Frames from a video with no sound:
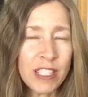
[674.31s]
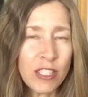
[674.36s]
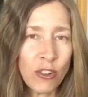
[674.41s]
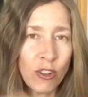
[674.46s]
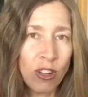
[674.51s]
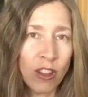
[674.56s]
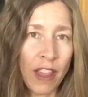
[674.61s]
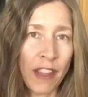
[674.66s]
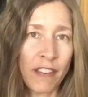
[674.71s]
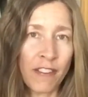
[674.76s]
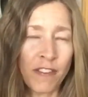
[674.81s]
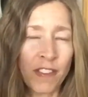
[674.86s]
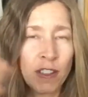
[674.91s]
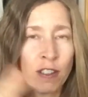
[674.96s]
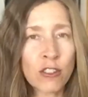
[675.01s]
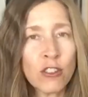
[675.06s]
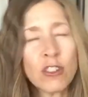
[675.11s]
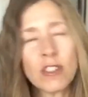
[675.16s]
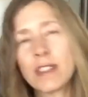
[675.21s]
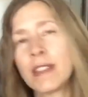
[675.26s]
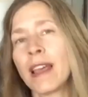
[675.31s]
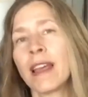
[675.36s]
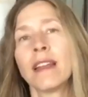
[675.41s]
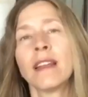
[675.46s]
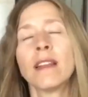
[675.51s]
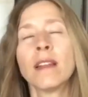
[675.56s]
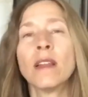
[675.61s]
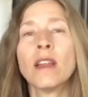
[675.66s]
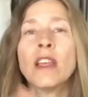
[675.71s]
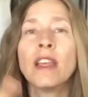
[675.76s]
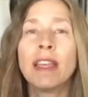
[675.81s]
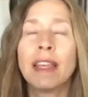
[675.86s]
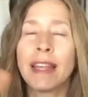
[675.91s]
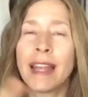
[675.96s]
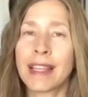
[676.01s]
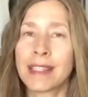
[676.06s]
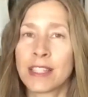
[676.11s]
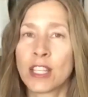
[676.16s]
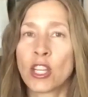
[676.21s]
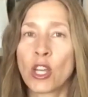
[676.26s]
There are a lot of filters that it
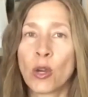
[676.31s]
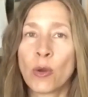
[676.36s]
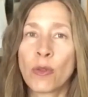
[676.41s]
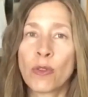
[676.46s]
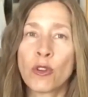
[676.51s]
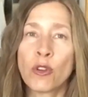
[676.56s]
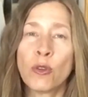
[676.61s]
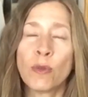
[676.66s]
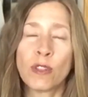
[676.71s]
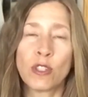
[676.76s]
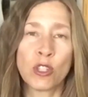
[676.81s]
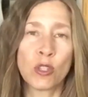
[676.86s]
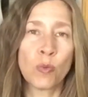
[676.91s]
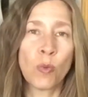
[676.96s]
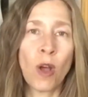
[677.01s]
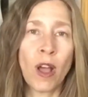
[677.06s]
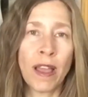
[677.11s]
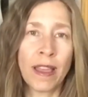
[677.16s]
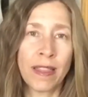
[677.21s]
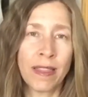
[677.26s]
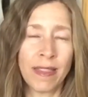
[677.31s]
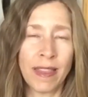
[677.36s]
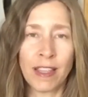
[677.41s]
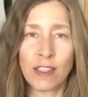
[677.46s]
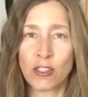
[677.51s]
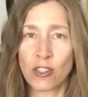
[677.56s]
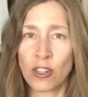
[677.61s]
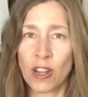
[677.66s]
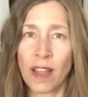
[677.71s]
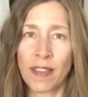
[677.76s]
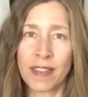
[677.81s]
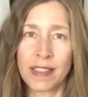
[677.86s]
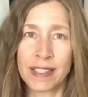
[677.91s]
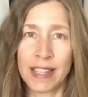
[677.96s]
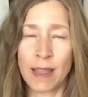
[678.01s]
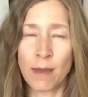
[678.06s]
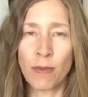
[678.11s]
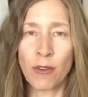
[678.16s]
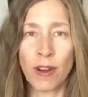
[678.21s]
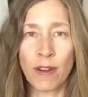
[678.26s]
has to go through, which is why things are not the
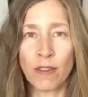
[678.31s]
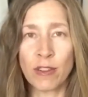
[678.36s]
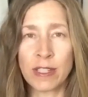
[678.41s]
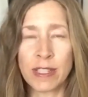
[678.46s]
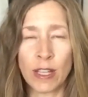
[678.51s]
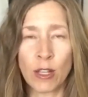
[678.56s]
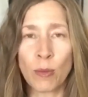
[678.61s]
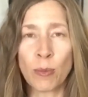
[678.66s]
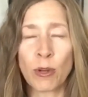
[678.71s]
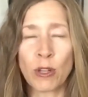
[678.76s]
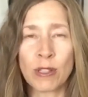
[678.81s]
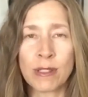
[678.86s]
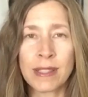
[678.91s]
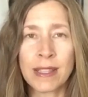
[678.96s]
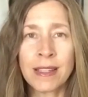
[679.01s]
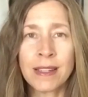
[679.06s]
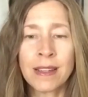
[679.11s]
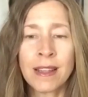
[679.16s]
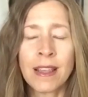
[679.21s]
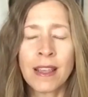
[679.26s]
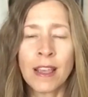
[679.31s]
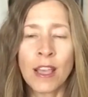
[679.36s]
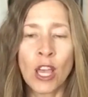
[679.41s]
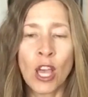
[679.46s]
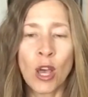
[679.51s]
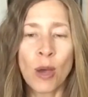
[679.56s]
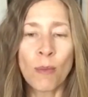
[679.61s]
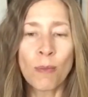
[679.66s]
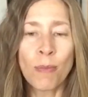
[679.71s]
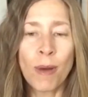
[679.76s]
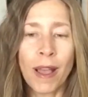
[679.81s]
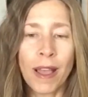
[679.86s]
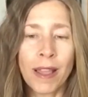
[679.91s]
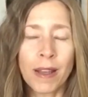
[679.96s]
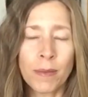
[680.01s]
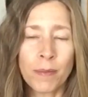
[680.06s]
same for every single person. But